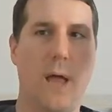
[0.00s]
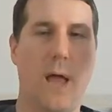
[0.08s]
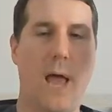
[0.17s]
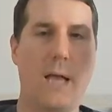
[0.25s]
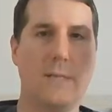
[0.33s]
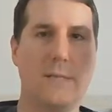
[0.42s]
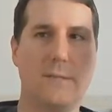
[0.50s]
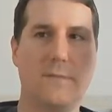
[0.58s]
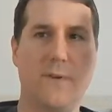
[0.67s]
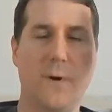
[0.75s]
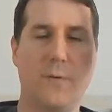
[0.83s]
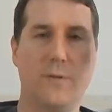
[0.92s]
as
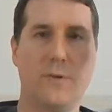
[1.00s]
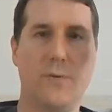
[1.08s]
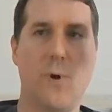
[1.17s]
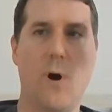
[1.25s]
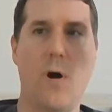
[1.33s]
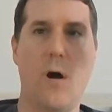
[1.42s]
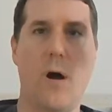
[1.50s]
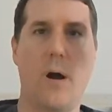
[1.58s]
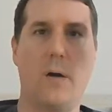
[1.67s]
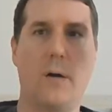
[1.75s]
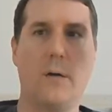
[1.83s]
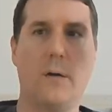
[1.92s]
folks who
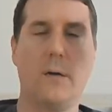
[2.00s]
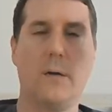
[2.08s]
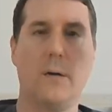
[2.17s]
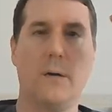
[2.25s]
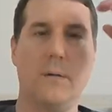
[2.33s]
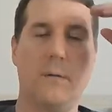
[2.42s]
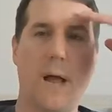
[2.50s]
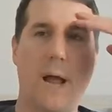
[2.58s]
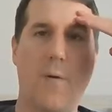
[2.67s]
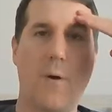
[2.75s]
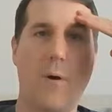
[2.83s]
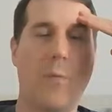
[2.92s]
are,
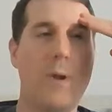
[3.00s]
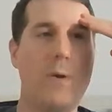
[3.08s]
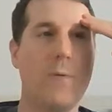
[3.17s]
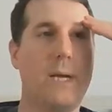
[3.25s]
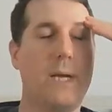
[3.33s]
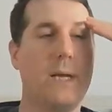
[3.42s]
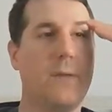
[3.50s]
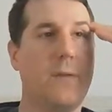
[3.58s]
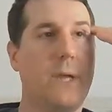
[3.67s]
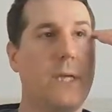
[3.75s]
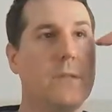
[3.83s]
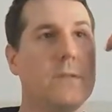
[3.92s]
how are we reading
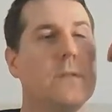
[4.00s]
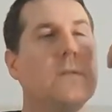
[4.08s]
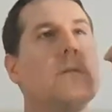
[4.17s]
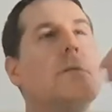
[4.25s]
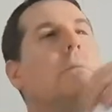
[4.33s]
things?